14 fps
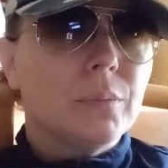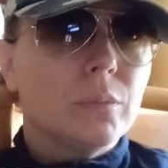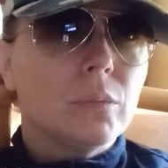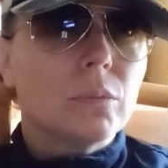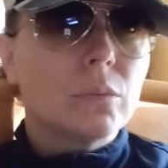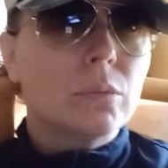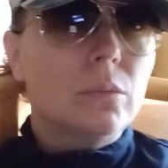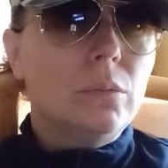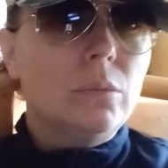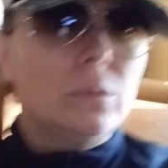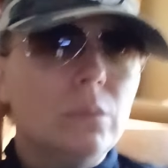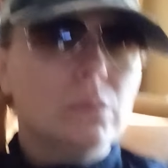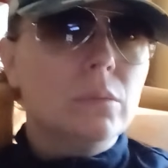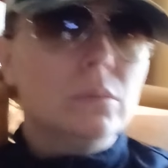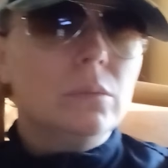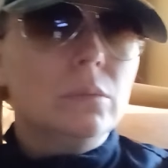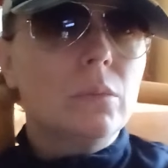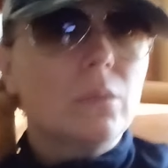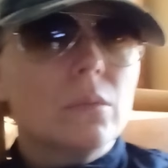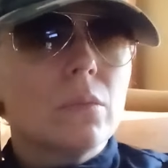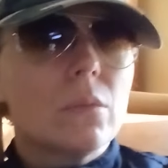
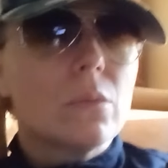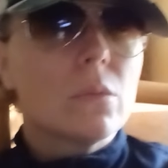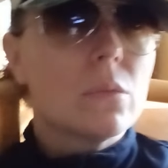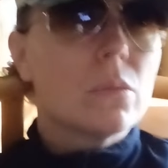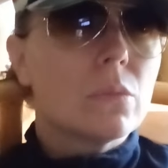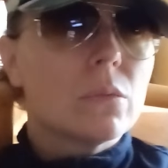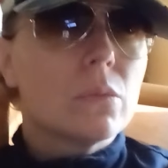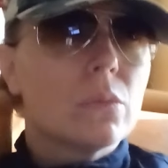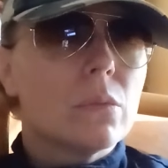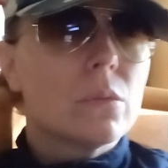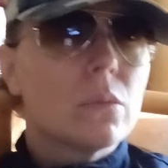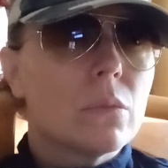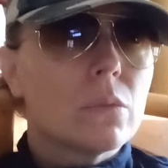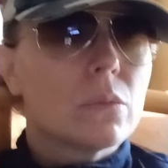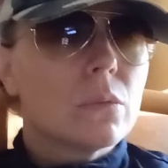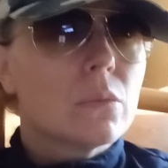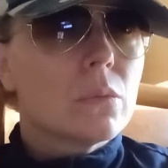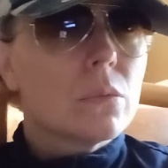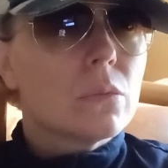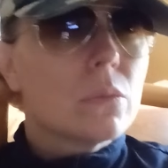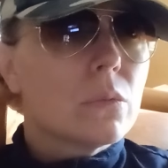
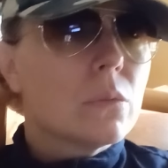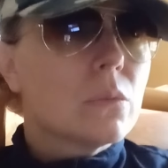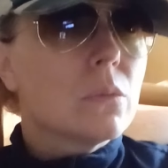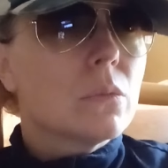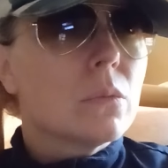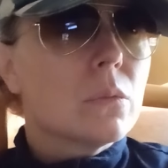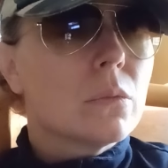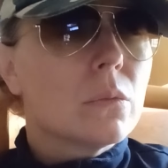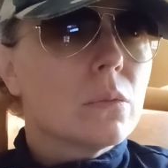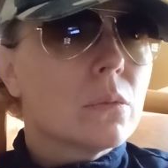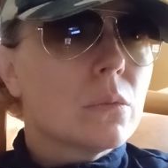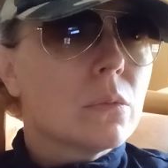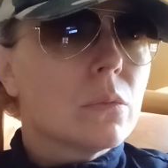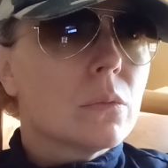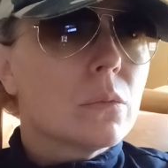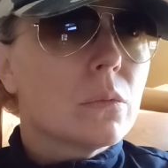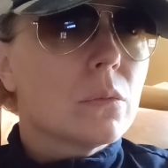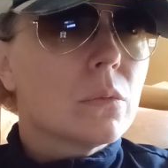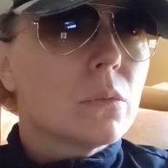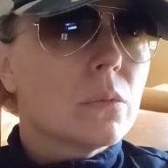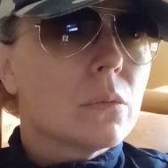
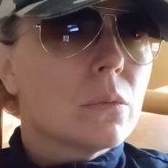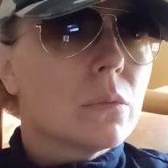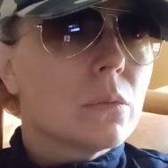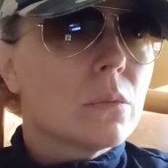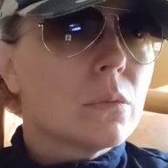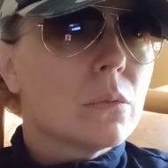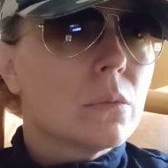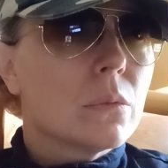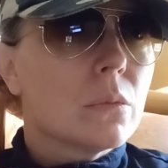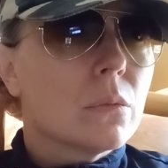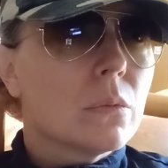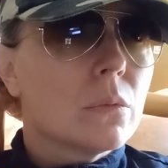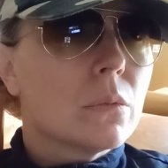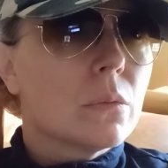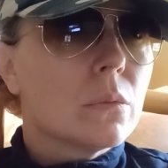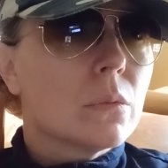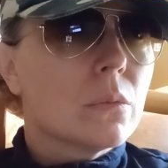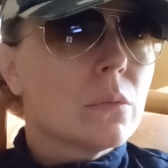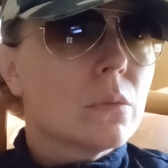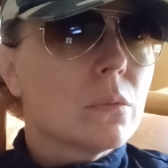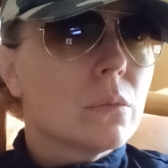
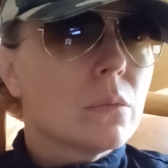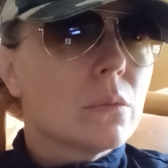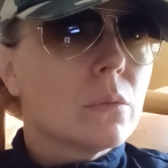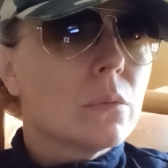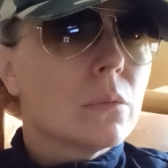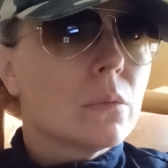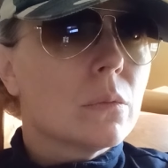No one is speaking in this clip.